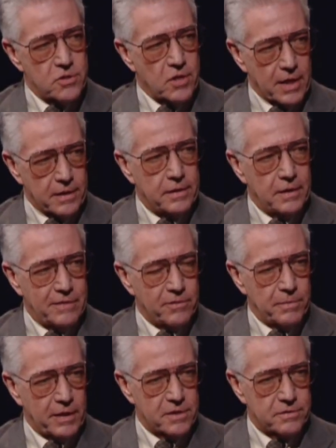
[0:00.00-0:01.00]
shot in Cleveland,
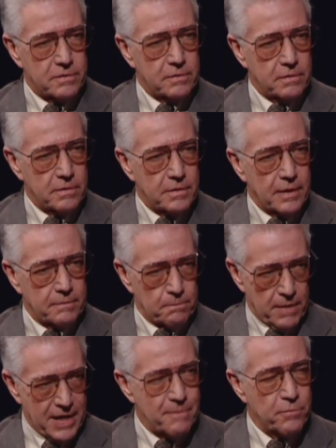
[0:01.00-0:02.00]
because
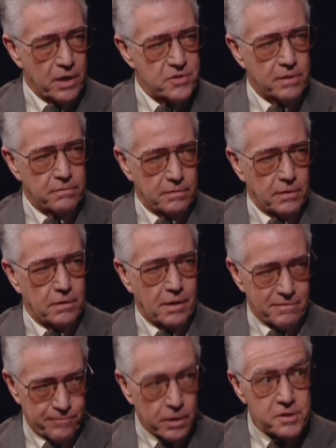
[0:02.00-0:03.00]
my impression on
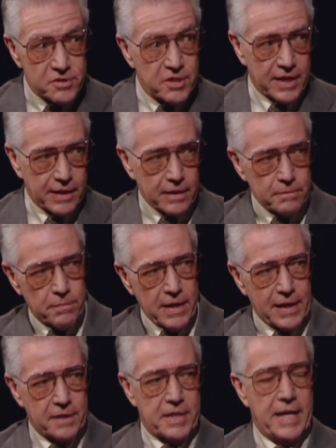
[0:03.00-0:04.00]
first seeing it back
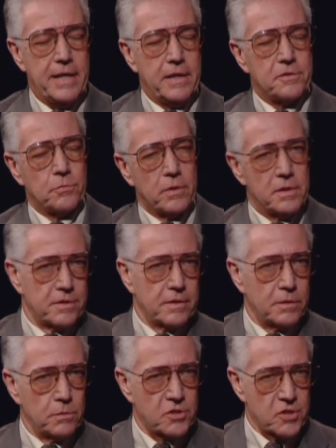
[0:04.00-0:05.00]
mm-hmm. in the eighties was that it
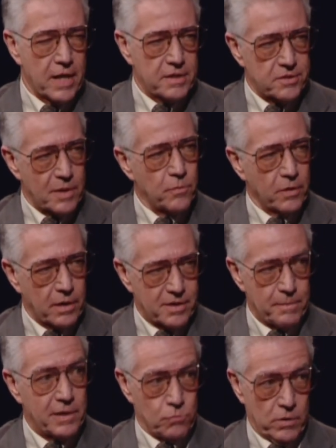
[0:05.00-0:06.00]
was shot somewhere in the
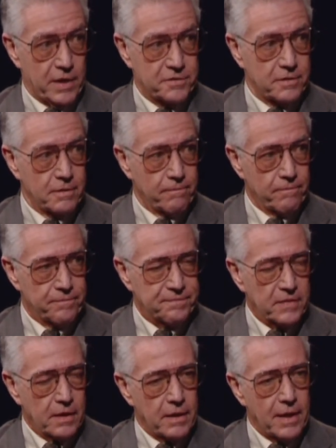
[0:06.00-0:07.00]
Midwest. Yeah.
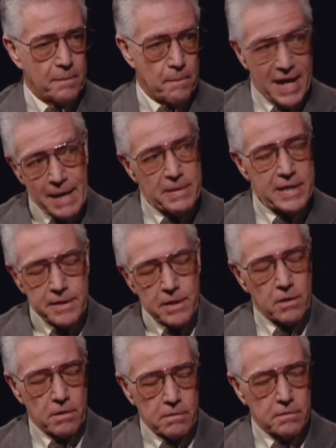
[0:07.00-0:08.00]
And maybe
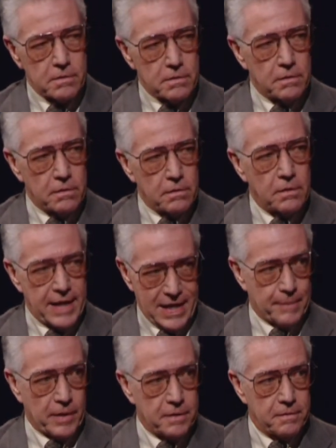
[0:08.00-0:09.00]
near
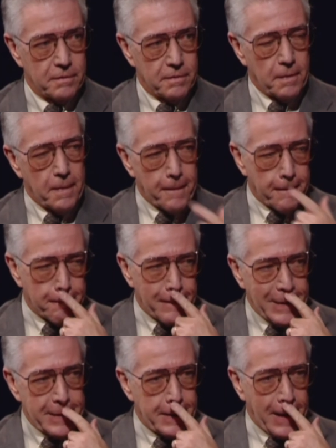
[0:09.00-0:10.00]
Hammond. Yeah.
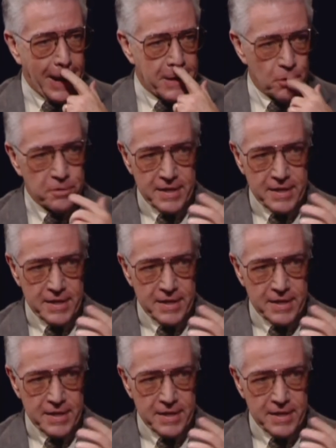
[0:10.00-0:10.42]
But uh, I knew the